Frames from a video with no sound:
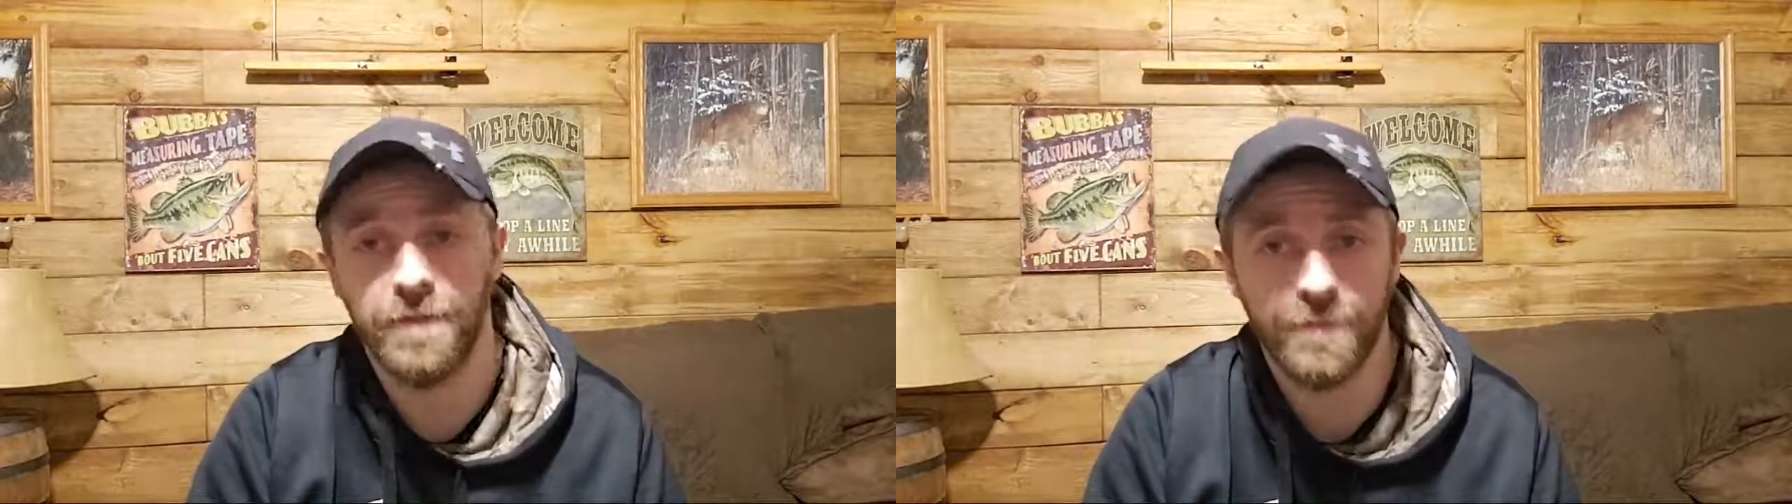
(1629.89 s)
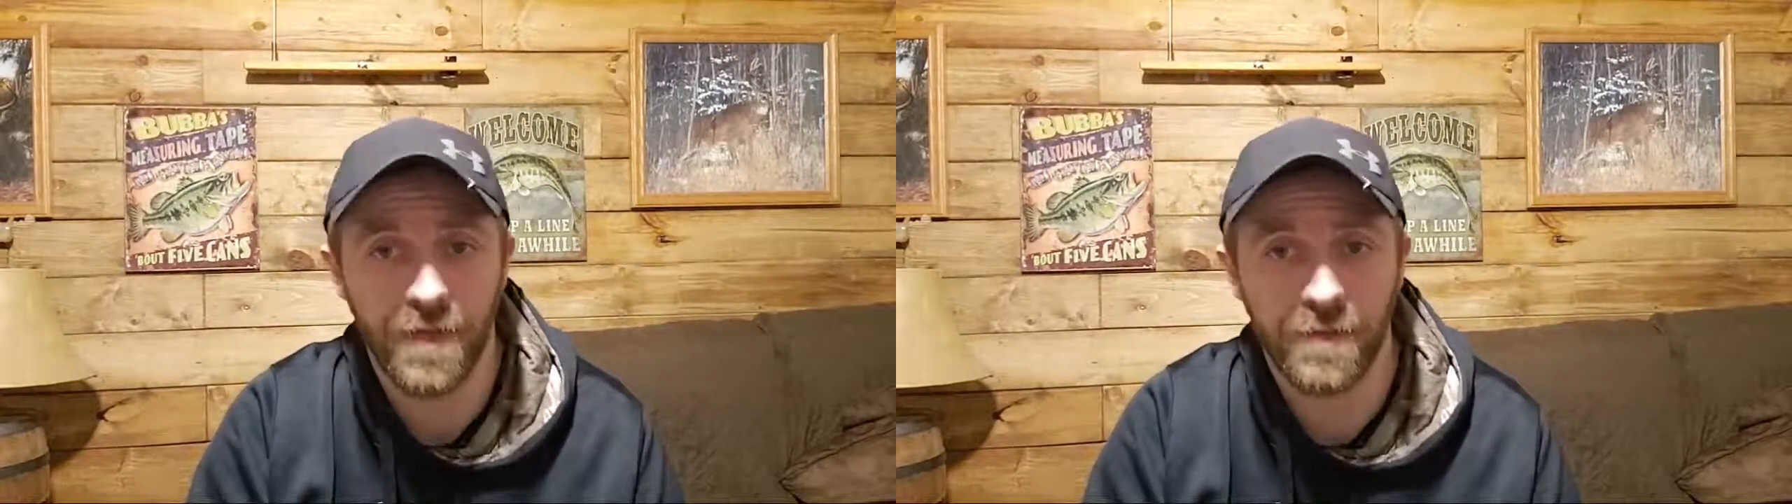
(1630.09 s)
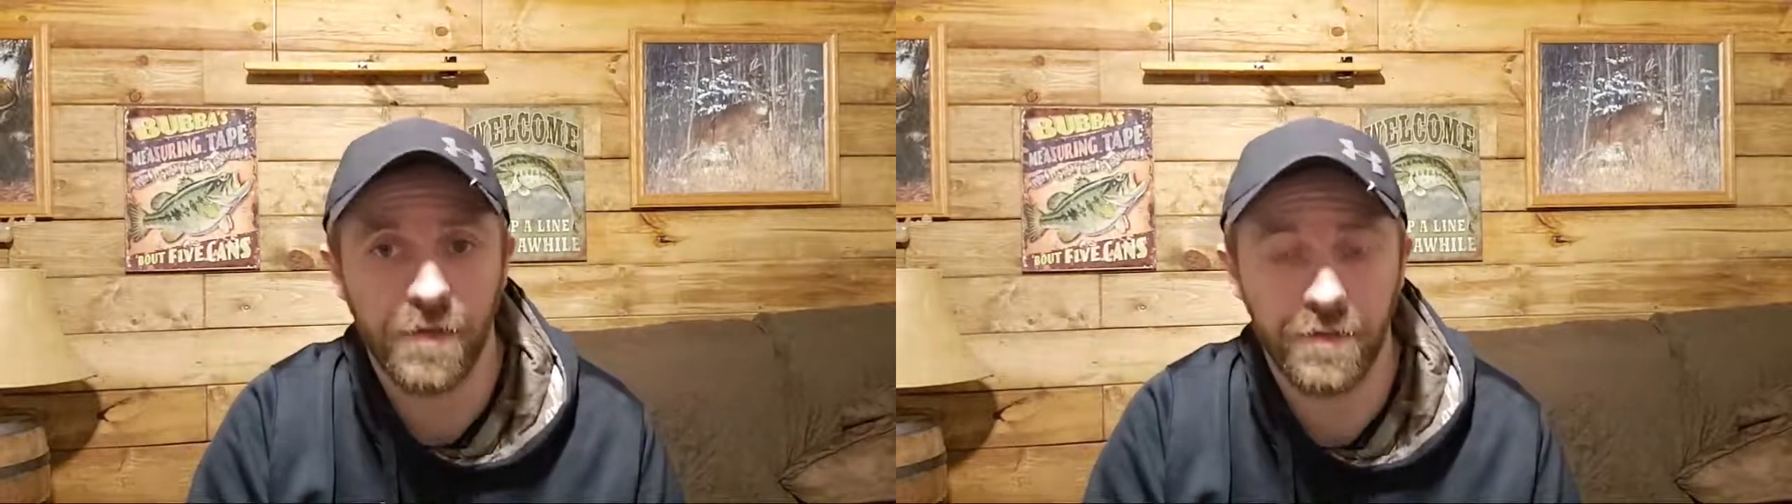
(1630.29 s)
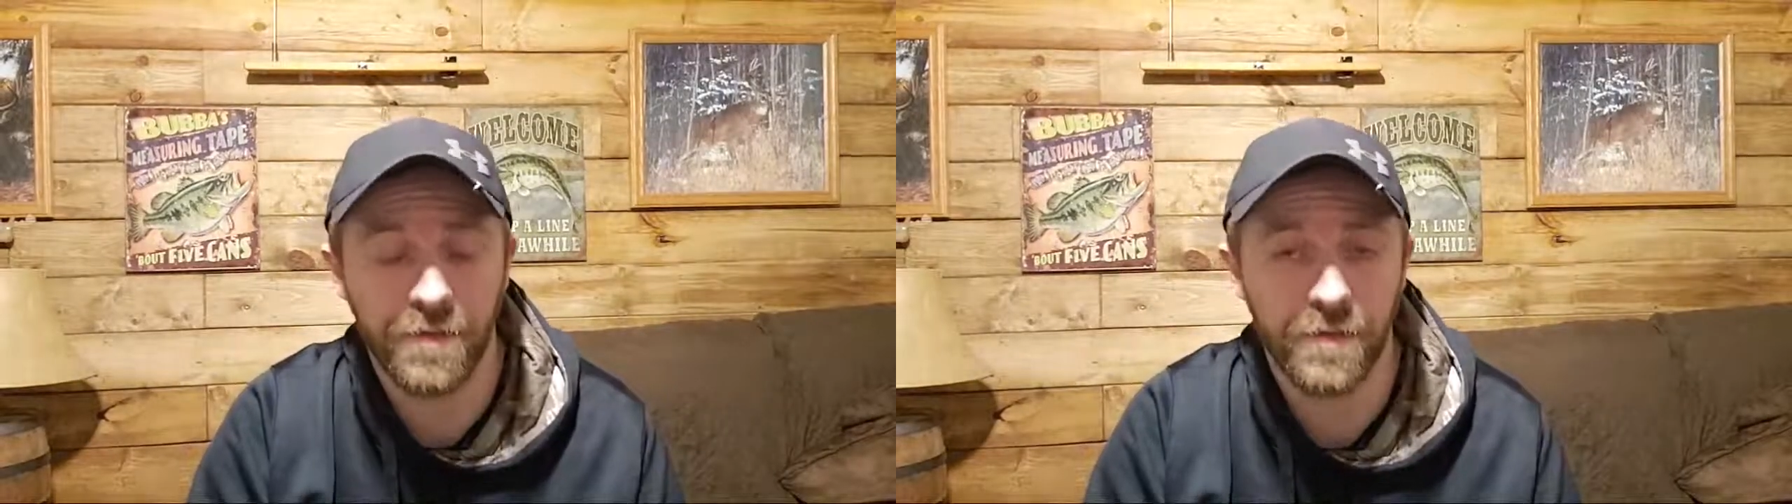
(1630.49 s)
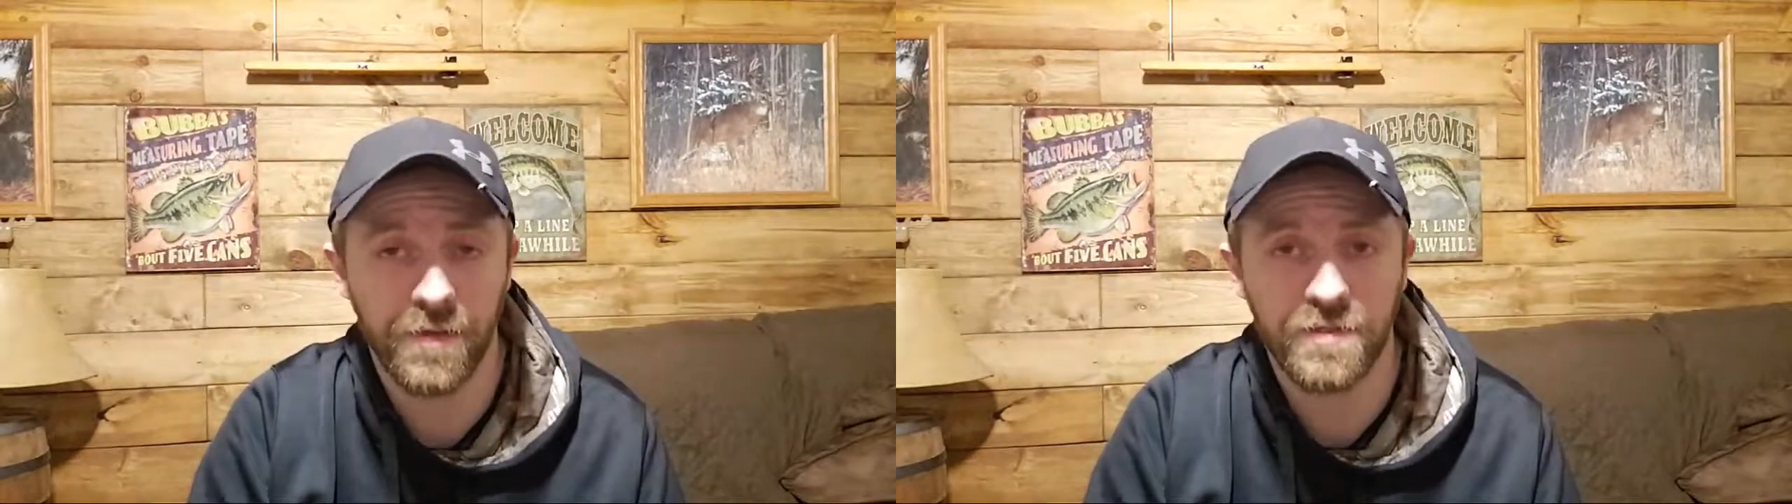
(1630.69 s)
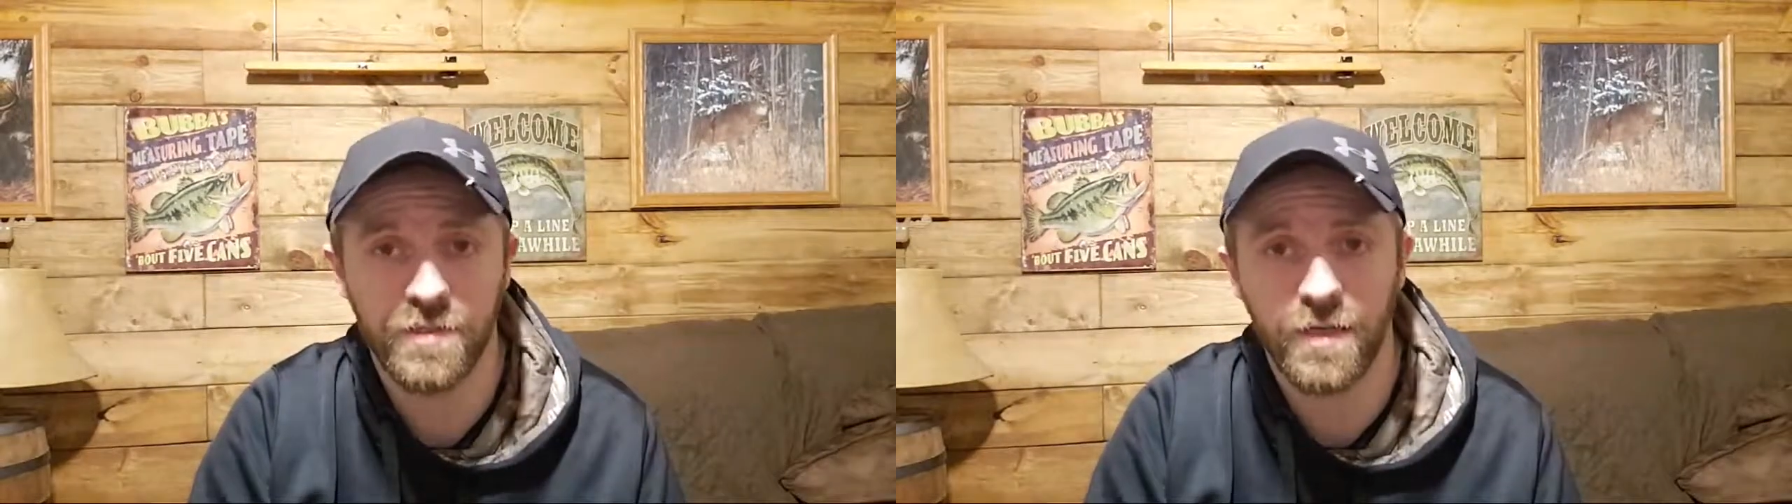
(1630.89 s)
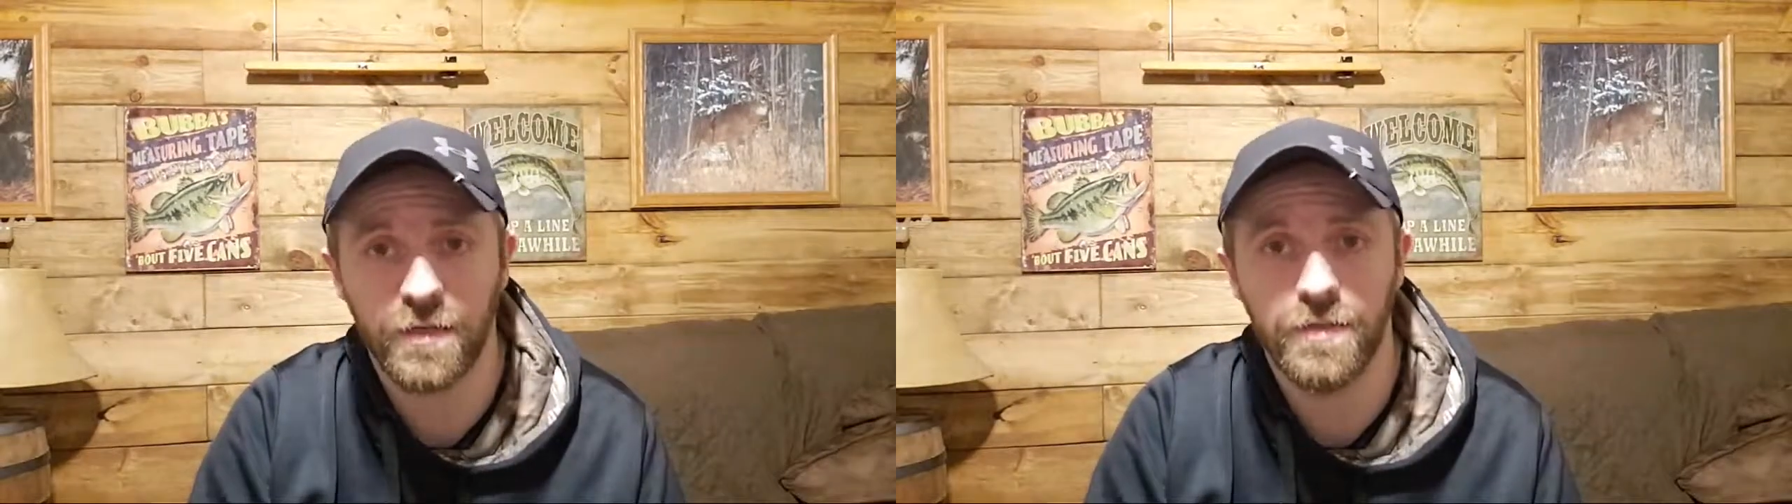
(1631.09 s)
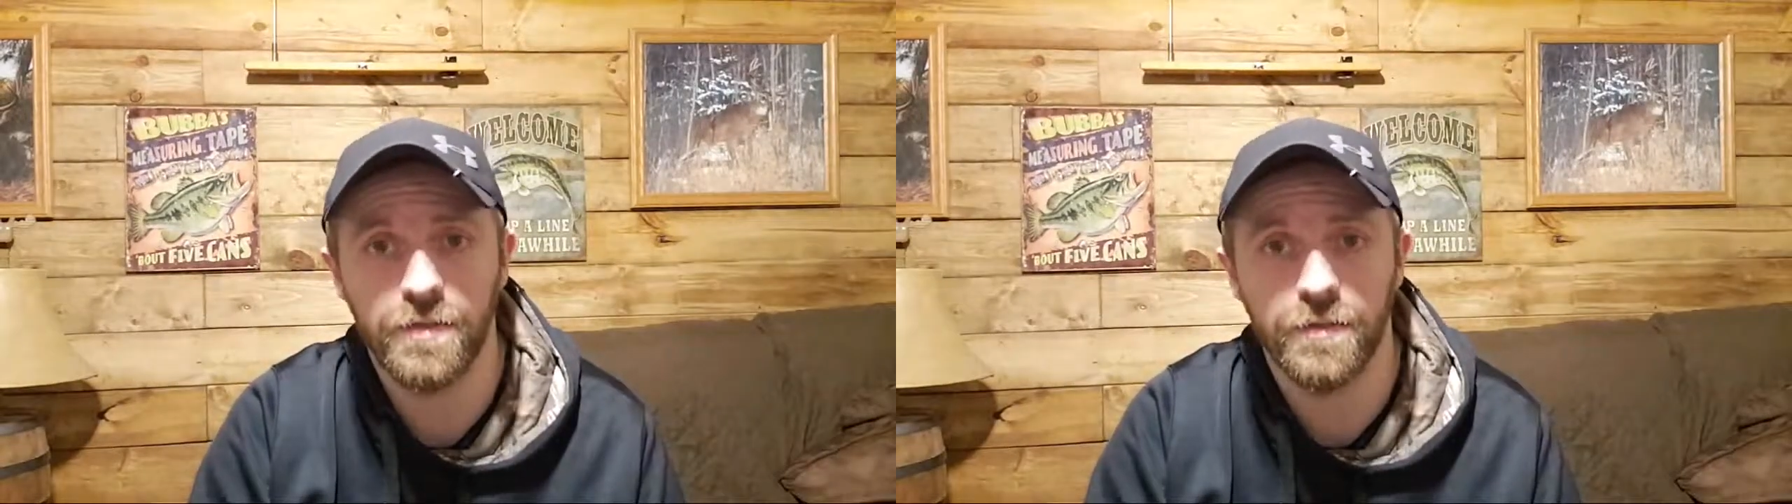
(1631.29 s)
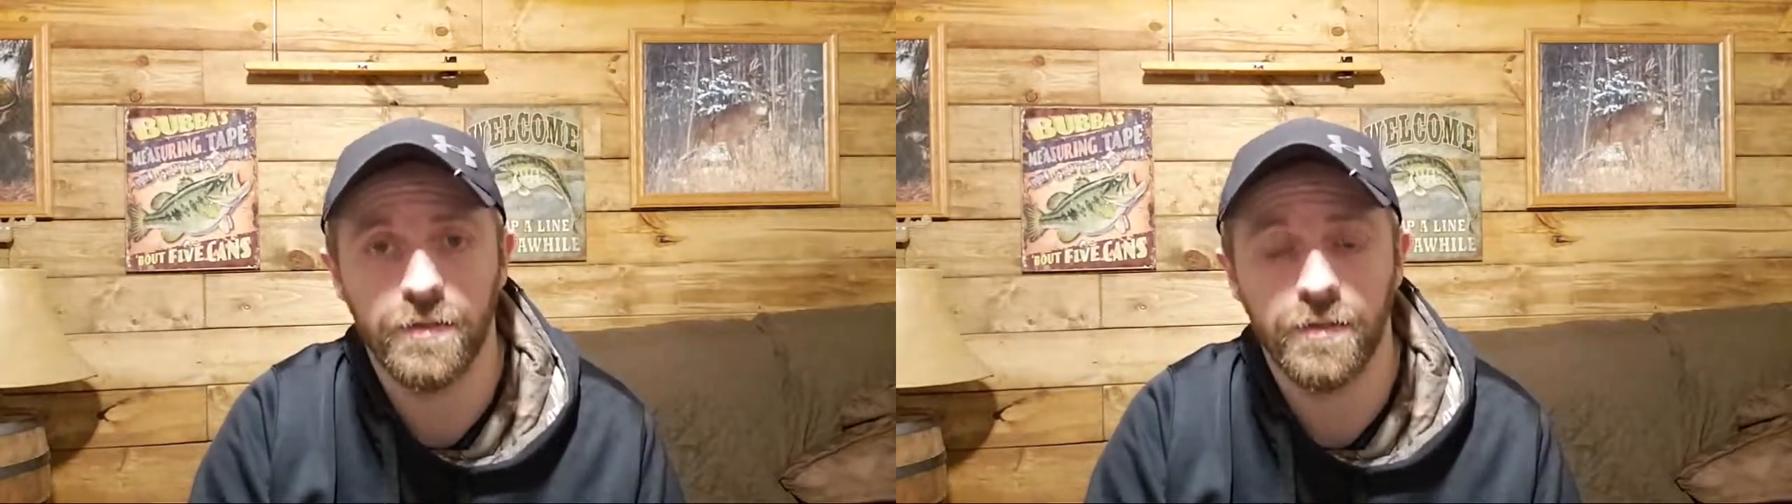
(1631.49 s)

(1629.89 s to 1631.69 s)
even gotten anything on the ice shack either.